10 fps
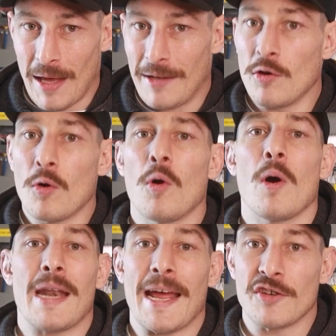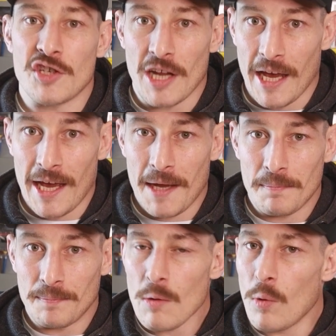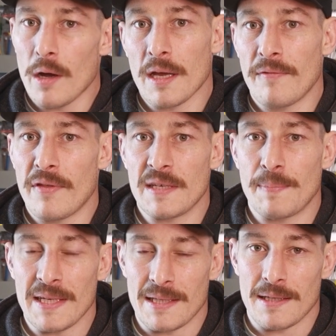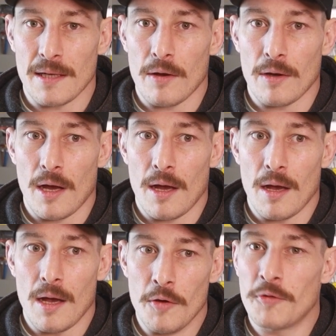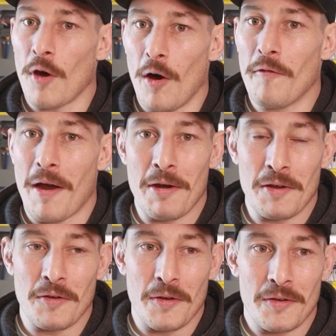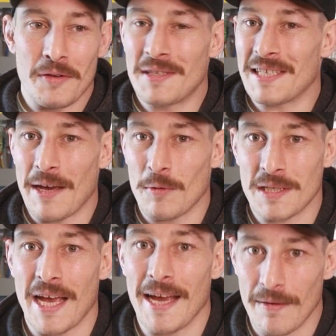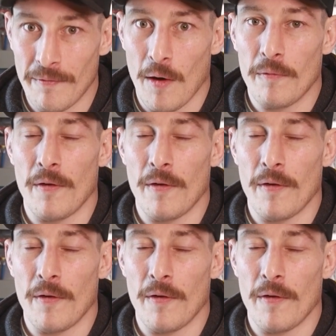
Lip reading: and you're an engineer working for this business owner who's got a very good skill set in fault